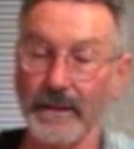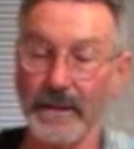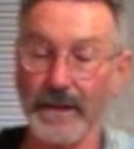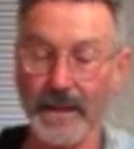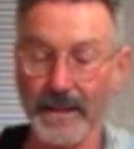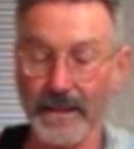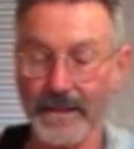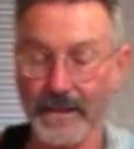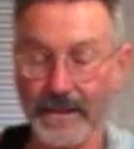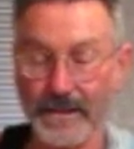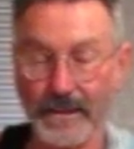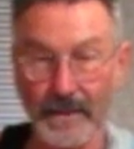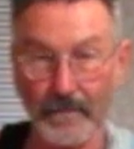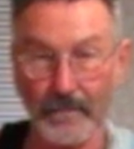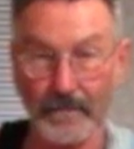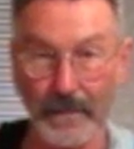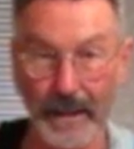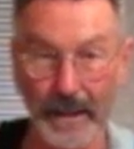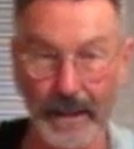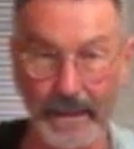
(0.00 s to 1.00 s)
It's the
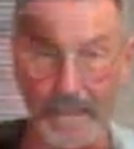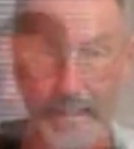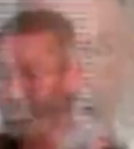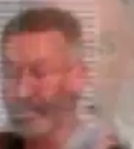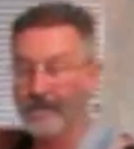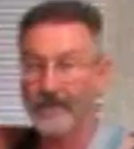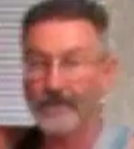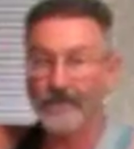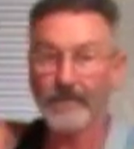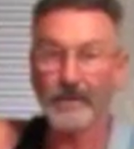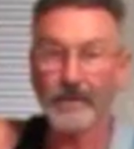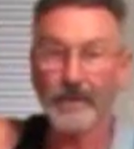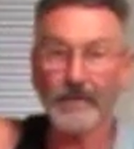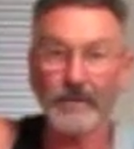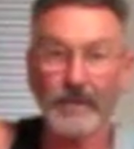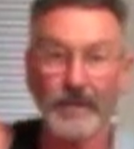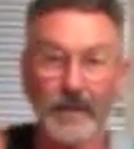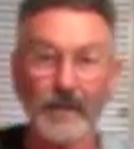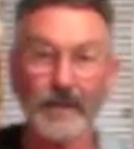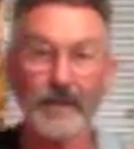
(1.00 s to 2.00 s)
bellies. There
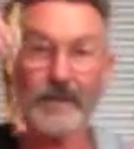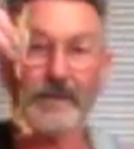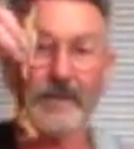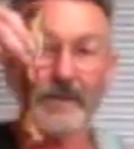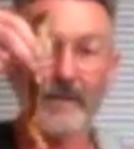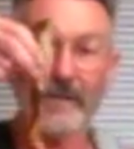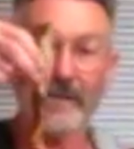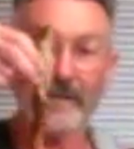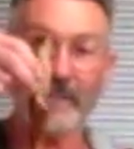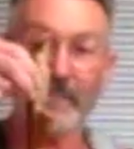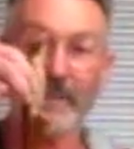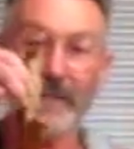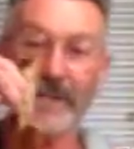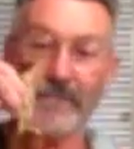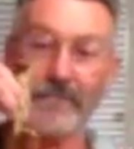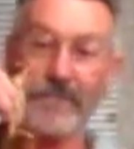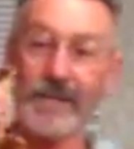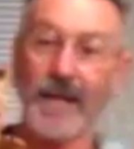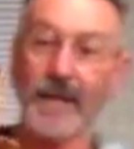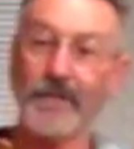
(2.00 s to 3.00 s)
we are. There's a piece
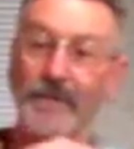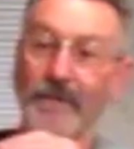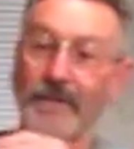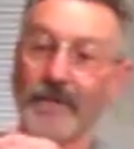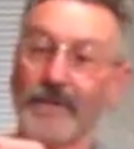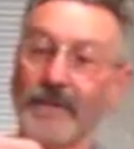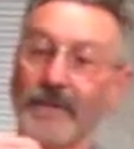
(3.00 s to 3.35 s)
of salmon.